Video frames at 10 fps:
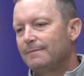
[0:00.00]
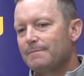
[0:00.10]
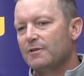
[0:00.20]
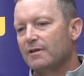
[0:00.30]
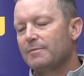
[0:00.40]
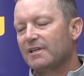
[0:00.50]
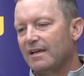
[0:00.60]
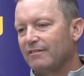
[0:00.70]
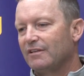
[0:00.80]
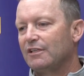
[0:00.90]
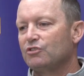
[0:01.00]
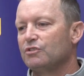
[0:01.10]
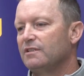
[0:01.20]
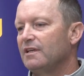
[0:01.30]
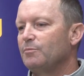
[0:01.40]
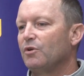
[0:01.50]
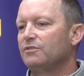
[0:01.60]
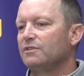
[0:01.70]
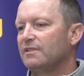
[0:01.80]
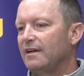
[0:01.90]
You know, him and Gavin Guidry, they both
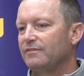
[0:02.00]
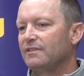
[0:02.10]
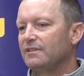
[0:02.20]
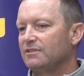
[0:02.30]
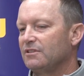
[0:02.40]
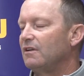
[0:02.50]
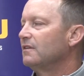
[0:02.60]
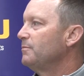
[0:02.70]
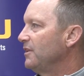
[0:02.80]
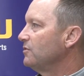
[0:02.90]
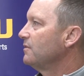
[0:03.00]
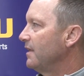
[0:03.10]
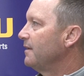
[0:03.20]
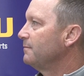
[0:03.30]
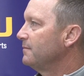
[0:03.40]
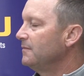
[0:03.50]
just have a solid mental game.